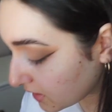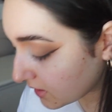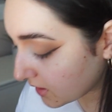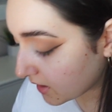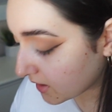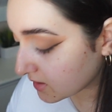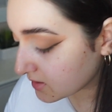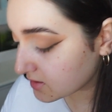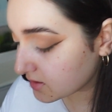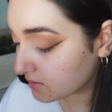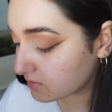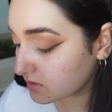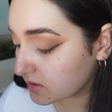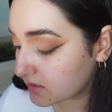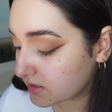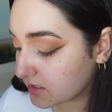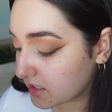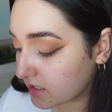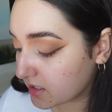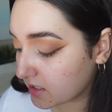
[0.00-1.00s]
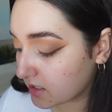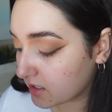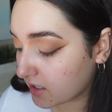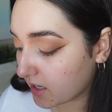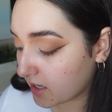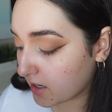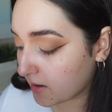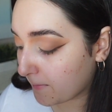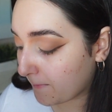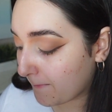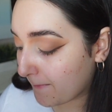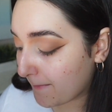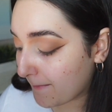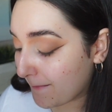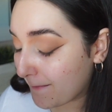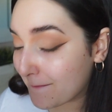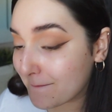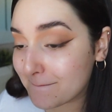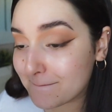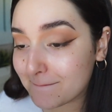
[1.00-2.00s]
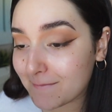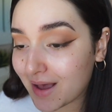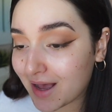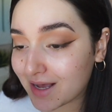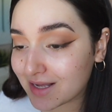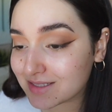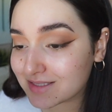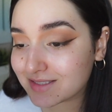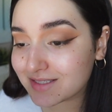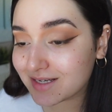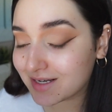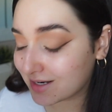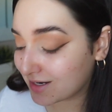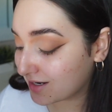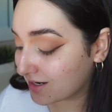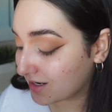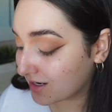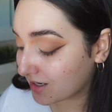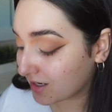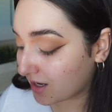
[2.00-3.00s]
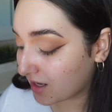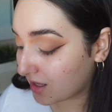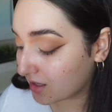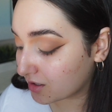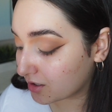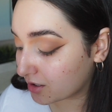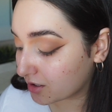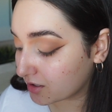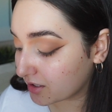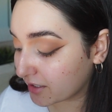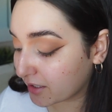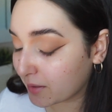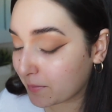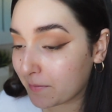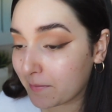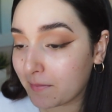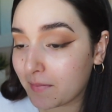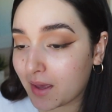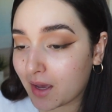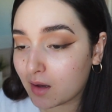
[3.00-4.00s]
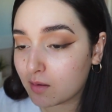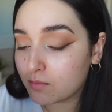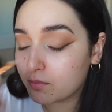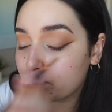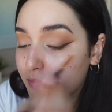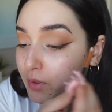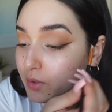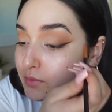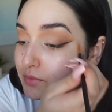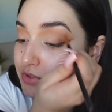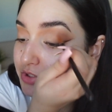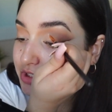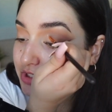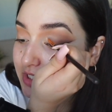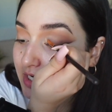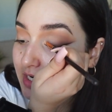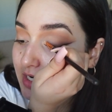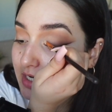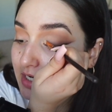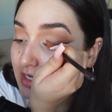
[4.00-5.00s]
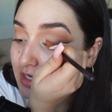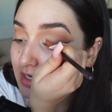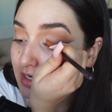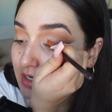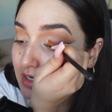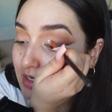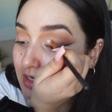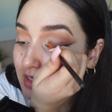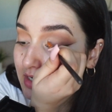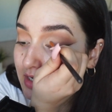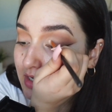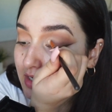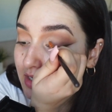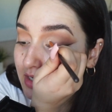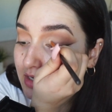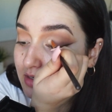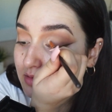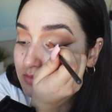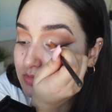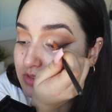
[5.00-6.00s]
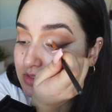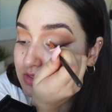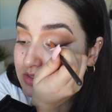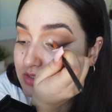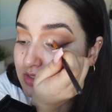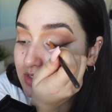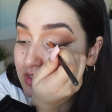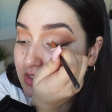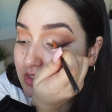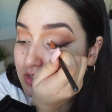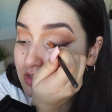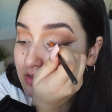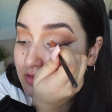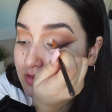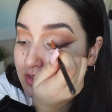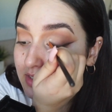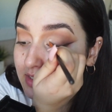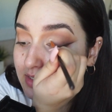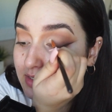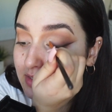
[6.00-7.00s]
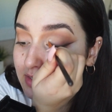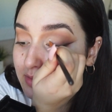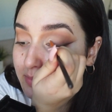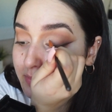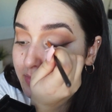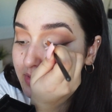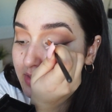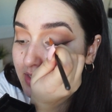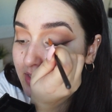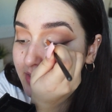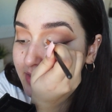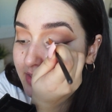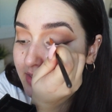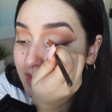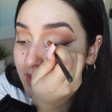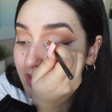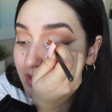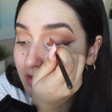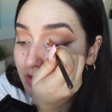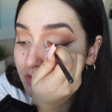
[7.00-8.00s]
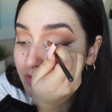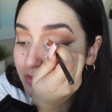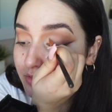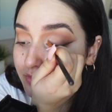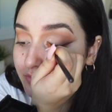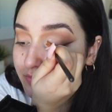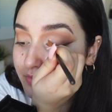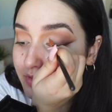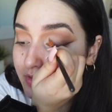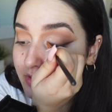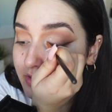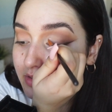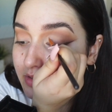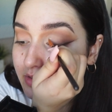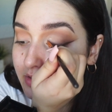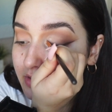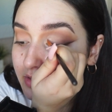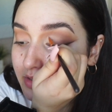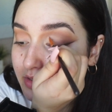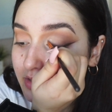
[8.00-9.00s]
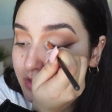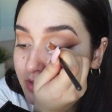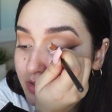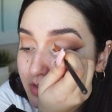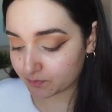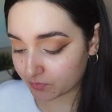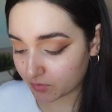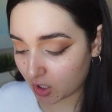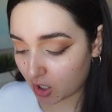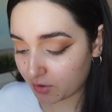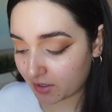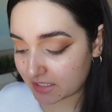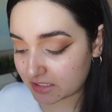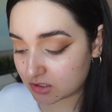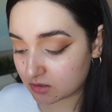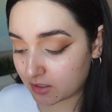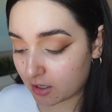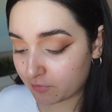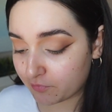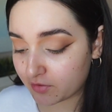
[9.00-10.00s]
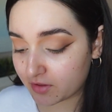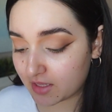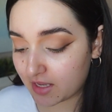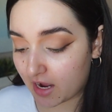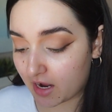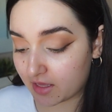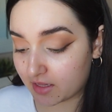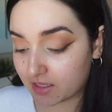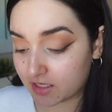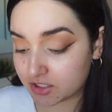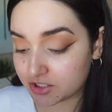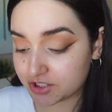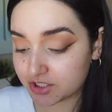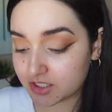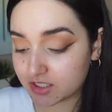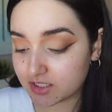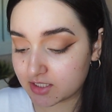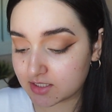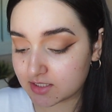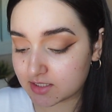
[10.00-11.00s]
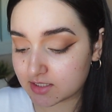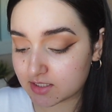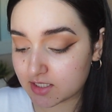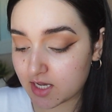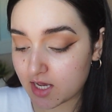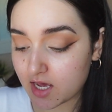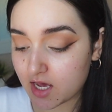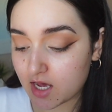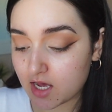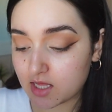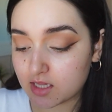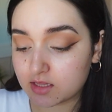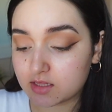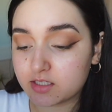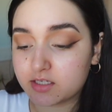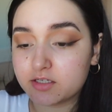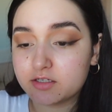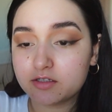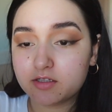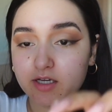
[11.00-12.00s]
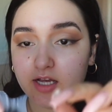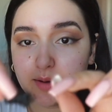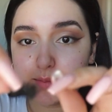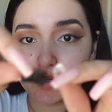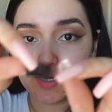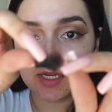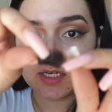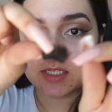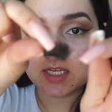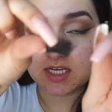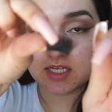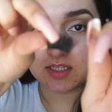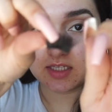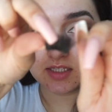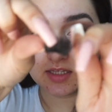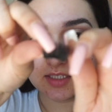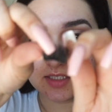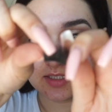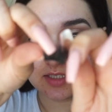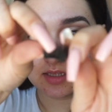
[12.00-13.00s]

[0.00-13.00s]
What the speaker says: Next, I'm just taking a matte color, like a matte bone shade, and I'm just gonna go ahead and apply that all over. Okay, so now for the eyelashes, literally I'm gonna take like this